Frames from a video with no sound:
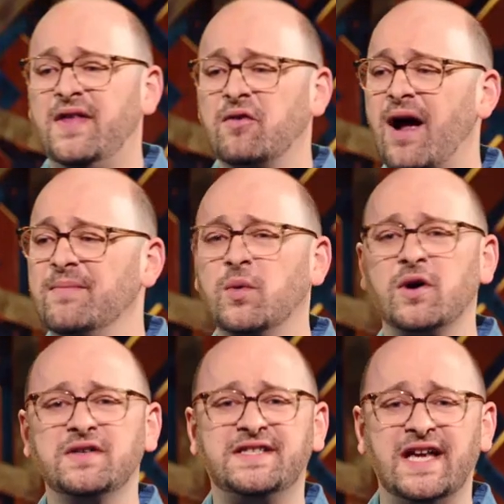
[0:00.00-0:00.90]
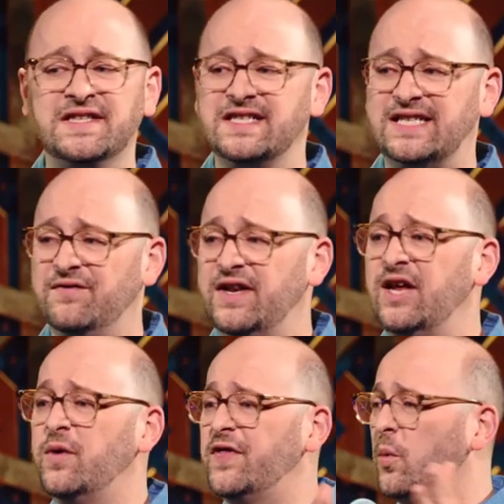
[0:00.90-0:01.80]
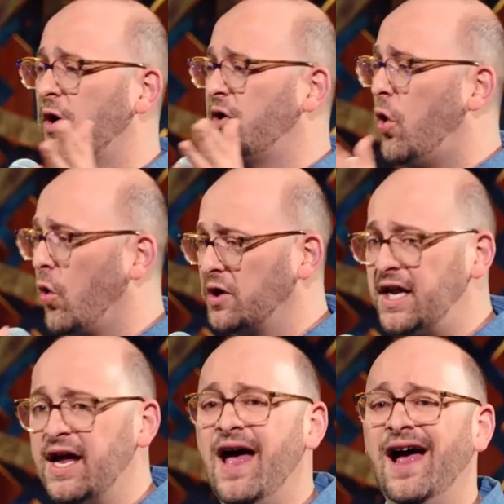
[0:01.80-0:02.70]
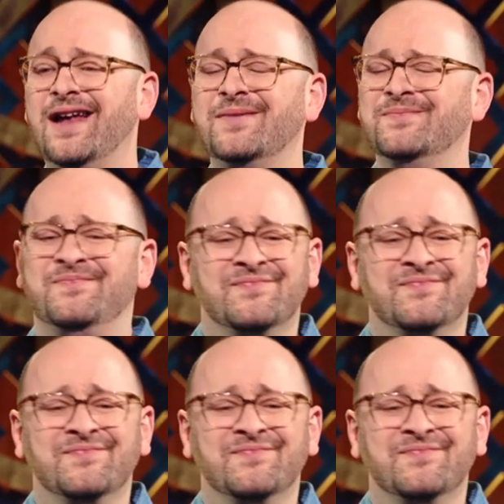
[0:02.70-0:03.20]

They rhyme the word sensitivity with the word horny. And